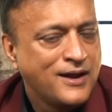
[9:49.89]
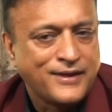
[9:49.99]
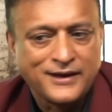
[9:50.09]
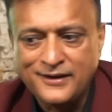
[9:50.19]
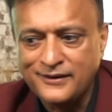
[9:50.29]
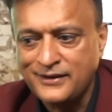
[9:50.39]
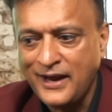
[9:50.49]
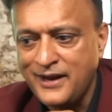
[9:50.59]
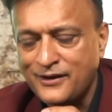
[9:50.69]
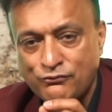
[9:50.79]
They didn't
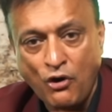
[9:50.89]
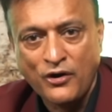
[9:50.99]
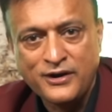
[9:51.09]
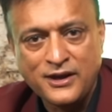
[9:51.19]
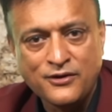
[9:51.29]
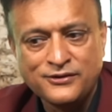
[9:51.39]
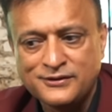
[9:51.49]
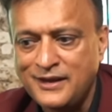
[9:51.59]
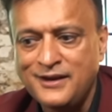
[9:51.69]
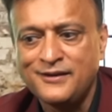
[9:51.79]
say it's rotten news.
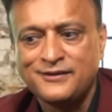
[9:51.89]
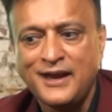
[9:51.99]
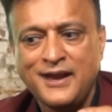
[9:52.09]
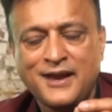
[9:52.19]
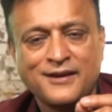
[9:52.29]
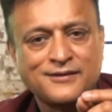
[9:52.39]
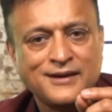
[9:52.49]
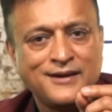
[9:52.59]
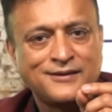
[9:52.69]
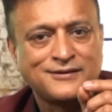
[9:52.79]
They didn't say
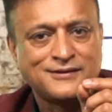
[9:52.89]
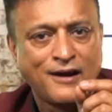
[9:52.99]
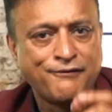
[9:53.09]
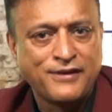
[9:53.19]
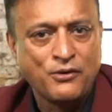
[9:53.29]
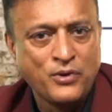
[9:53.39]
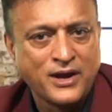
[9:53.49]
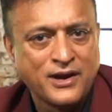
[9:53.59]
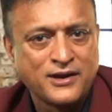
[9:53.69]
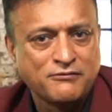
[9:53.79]
it's stuff that we're
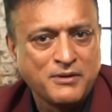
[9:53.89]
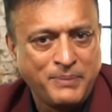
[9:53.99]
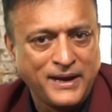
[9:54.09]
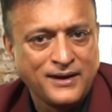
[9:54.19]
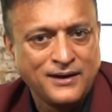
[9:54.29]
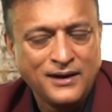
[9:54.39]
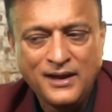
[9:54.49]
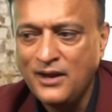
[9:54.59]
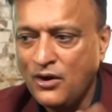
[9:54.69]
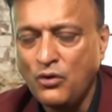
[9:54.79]
going to repeal.
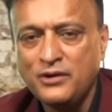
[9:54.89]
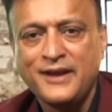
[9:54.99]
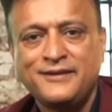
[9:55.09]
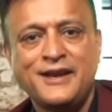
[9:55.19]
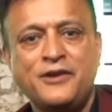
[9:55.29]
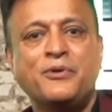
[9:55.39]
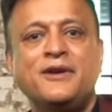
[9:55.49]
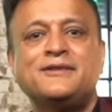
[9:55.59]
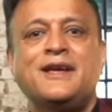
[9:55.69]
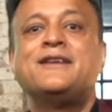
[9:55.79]
All they said
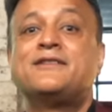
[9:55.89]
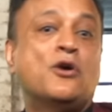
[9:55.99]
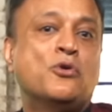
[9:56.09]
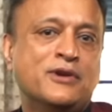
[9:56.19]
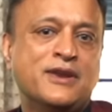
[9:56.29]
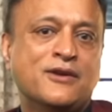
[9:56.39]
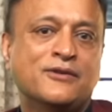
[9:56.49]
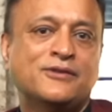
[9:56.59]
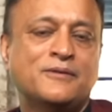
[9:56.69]
was it's old news.